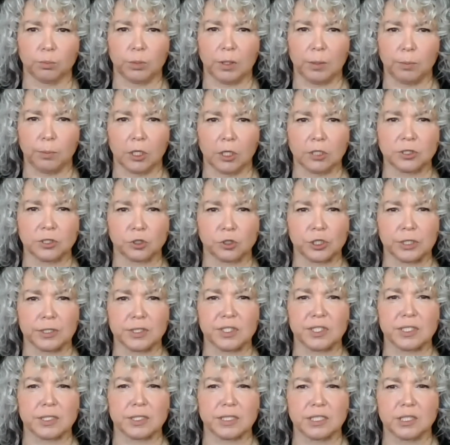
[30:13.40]
people on social
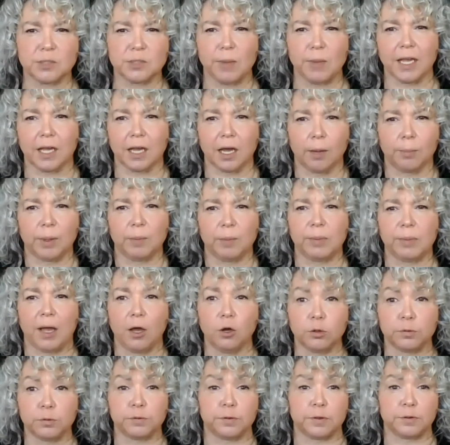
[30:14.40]
assistance make up
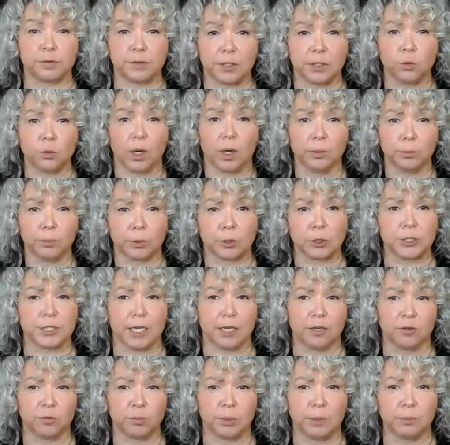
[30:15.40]
about
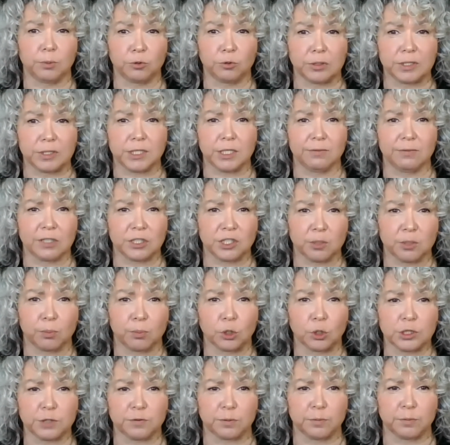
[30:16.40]
51% of people receiving
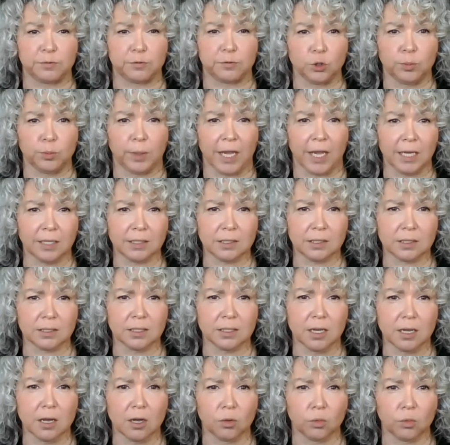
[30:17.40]
supports from food banks,
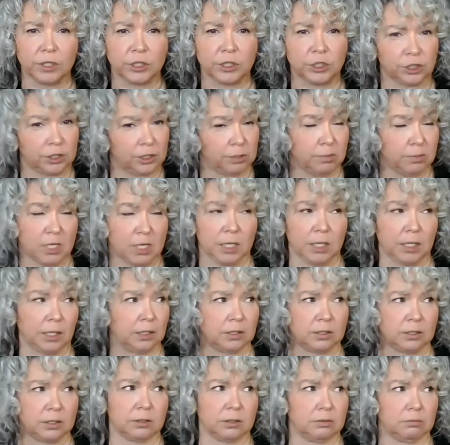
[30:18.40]
which to me
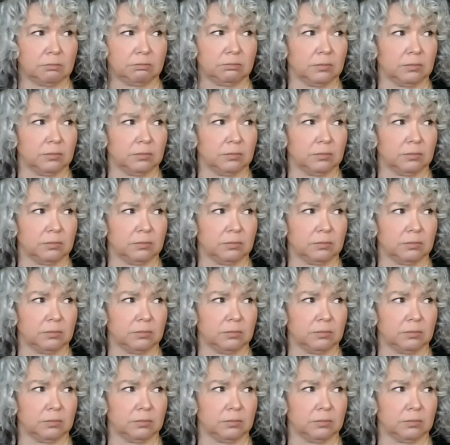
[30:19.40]
is